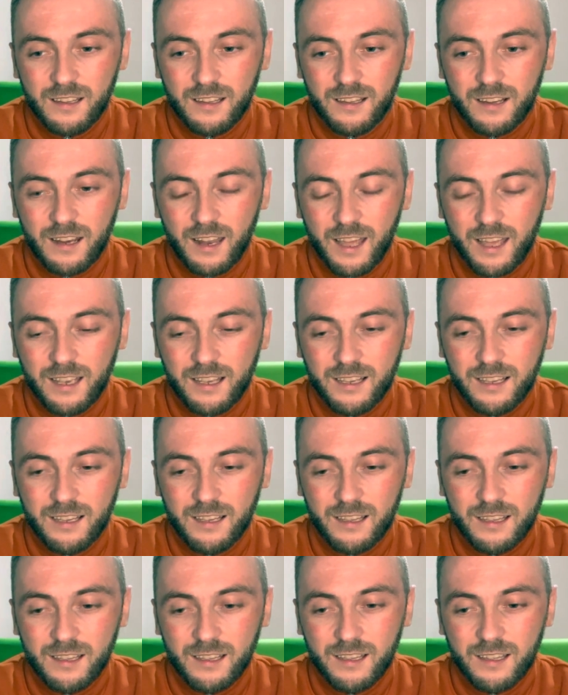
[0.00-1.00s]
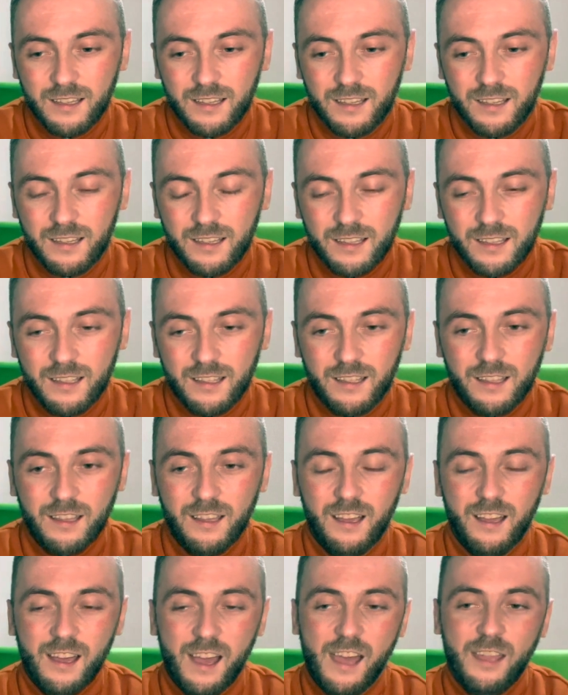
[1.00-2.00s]
Like,
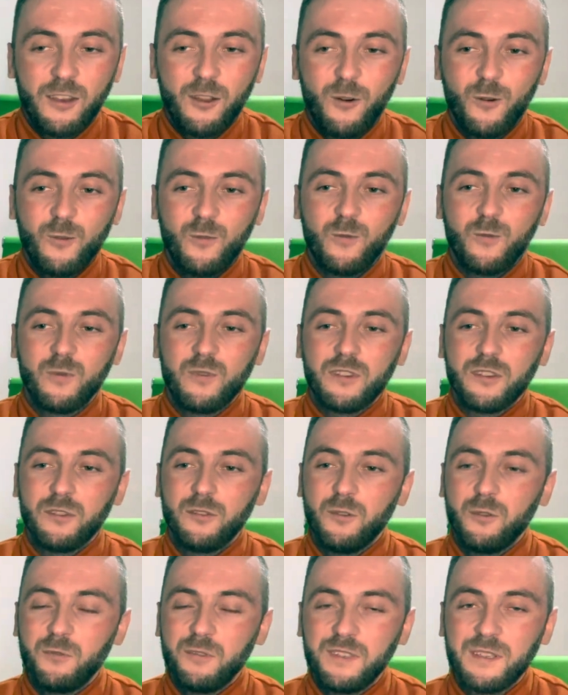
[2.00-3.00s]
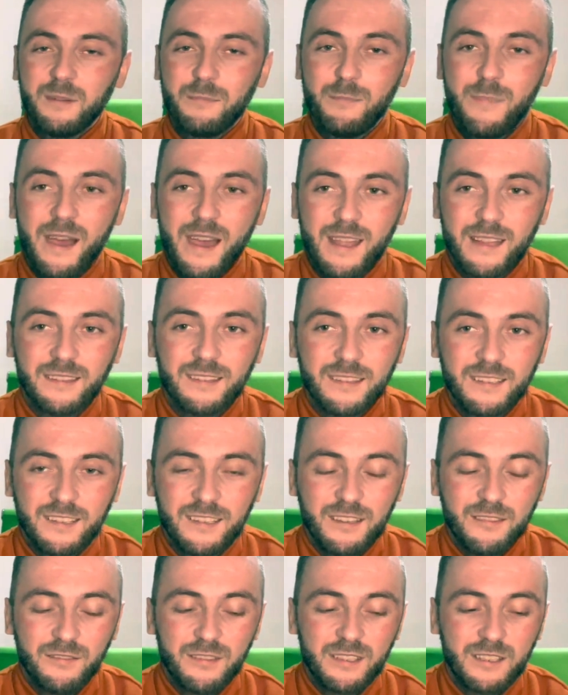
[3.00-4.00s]
I know, you know, in the band,
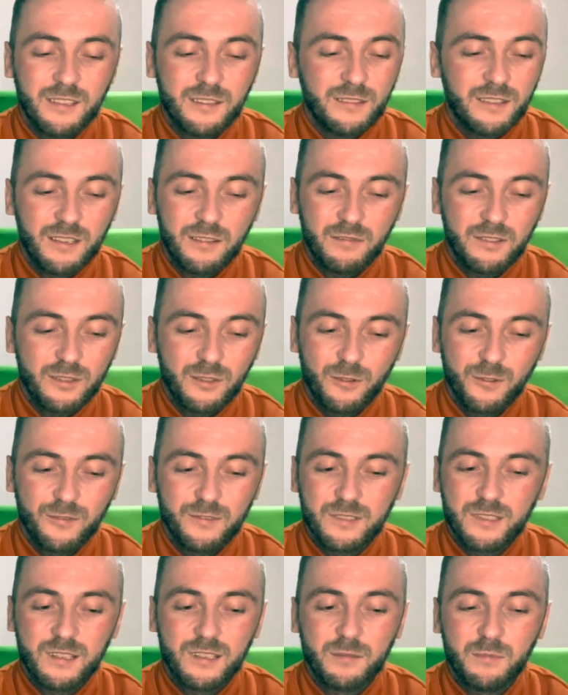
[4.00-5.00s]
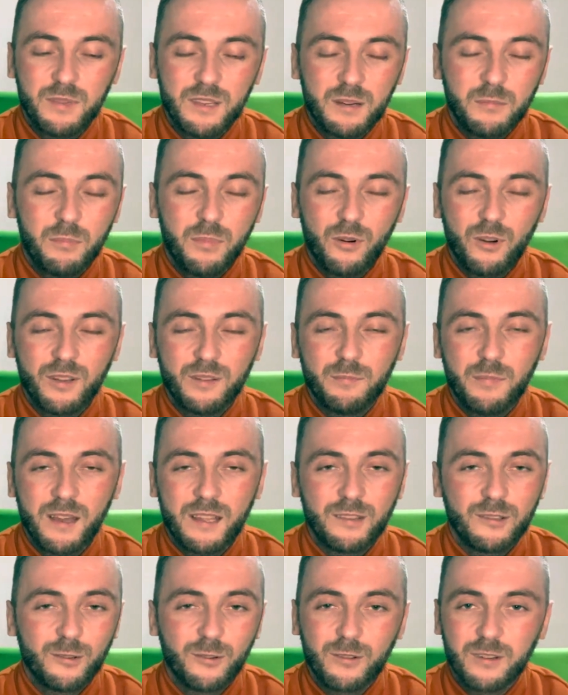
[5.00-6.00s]
even though it's gonna be a boy
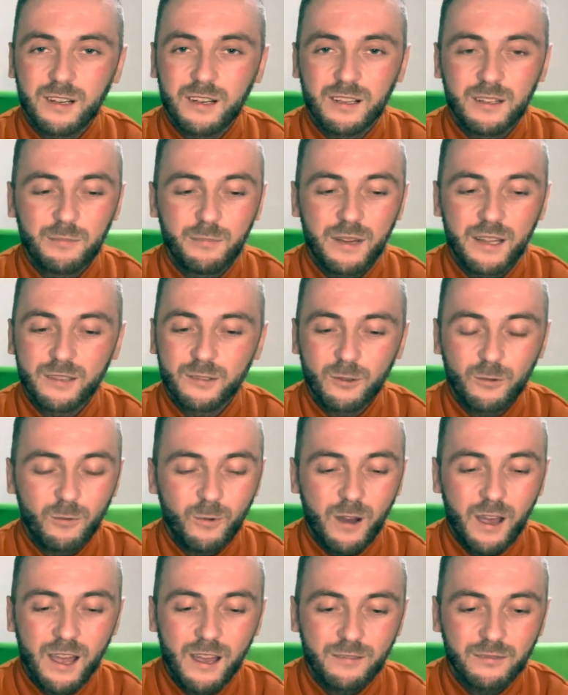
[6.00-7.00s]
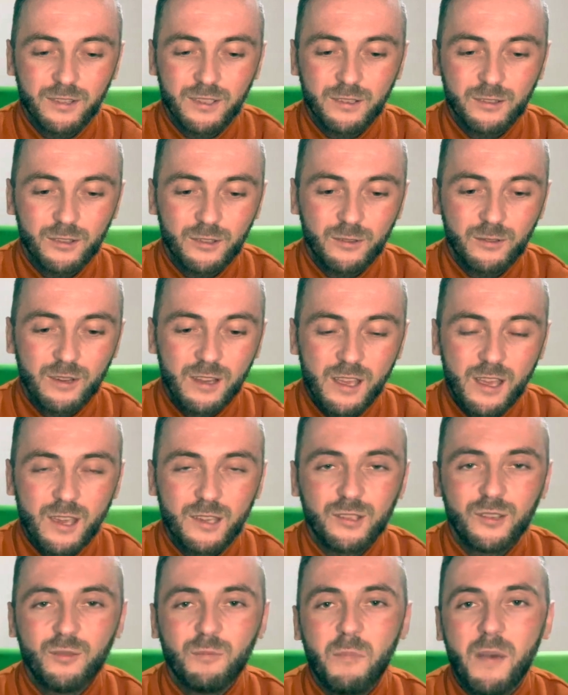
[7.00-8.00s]
band or girl band or whatever, you know,
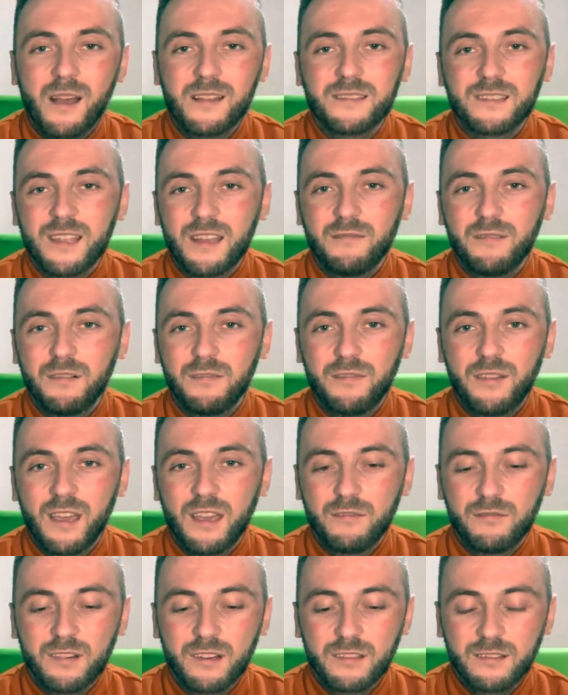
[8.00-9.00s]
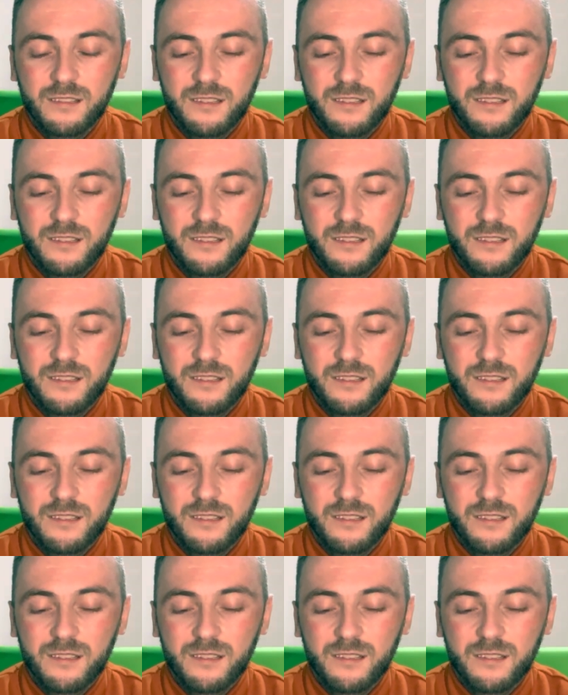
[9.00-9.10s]
you must have a favorite.